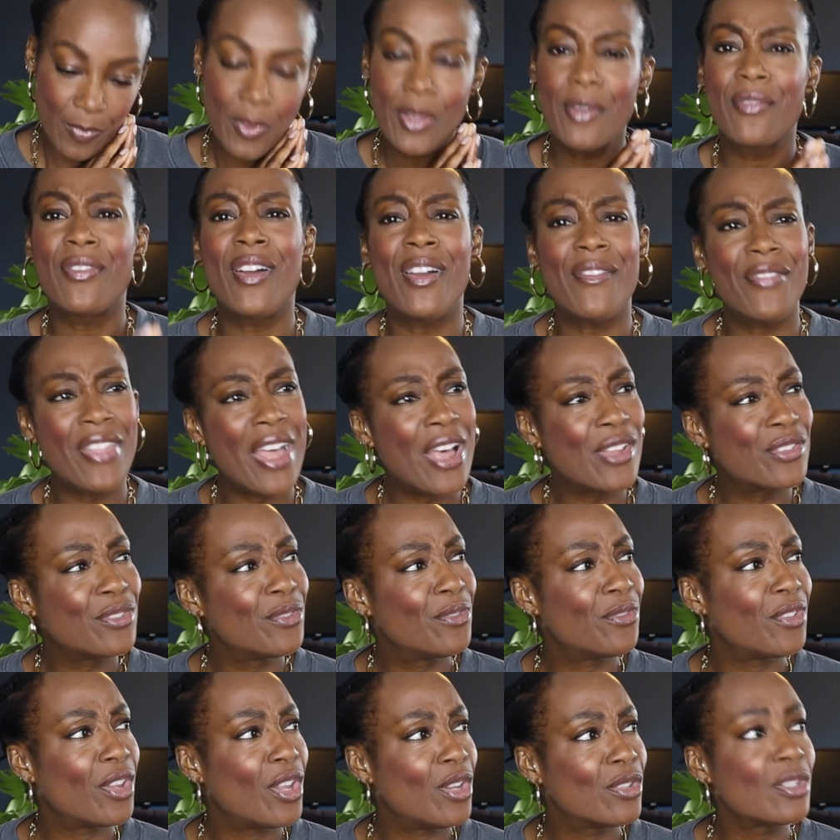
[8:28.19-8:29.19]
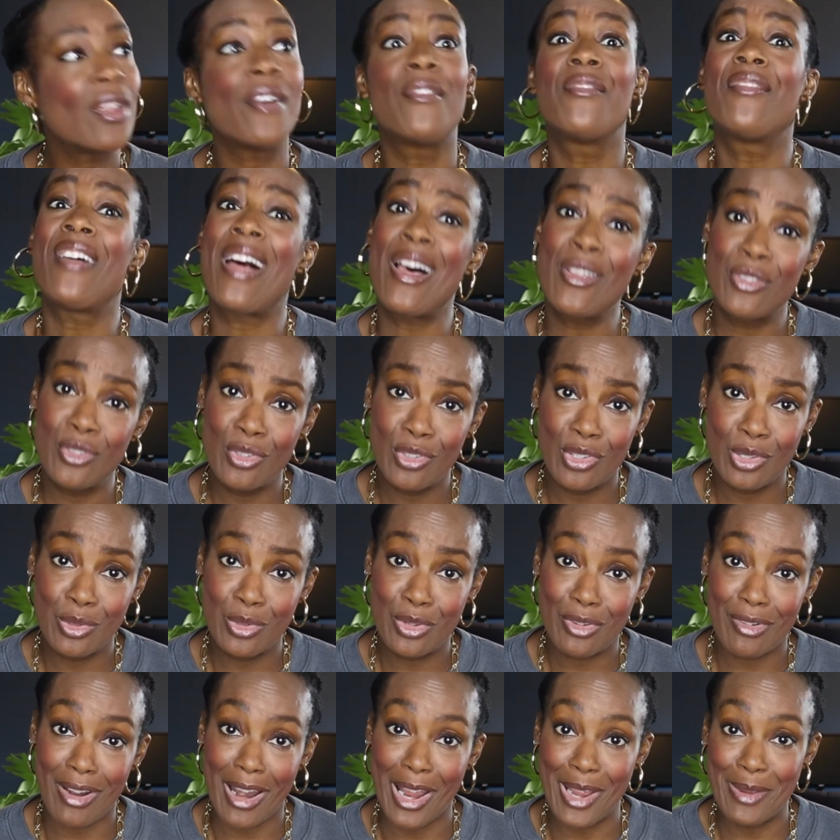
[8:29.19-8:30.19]
1,000 views? 1,000
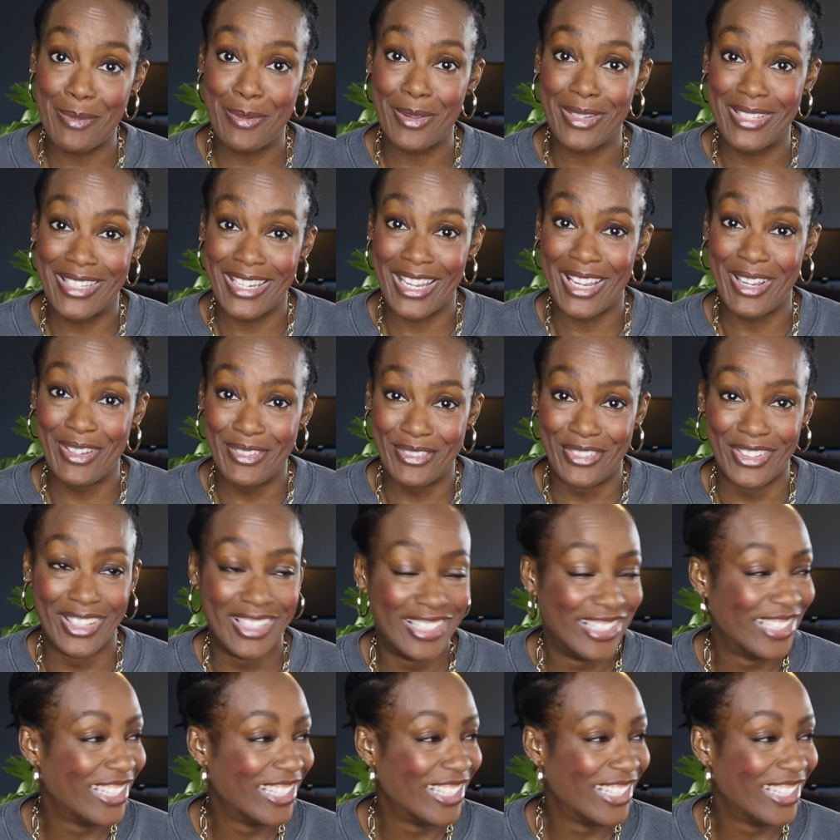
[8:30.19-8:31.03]
subscribers even.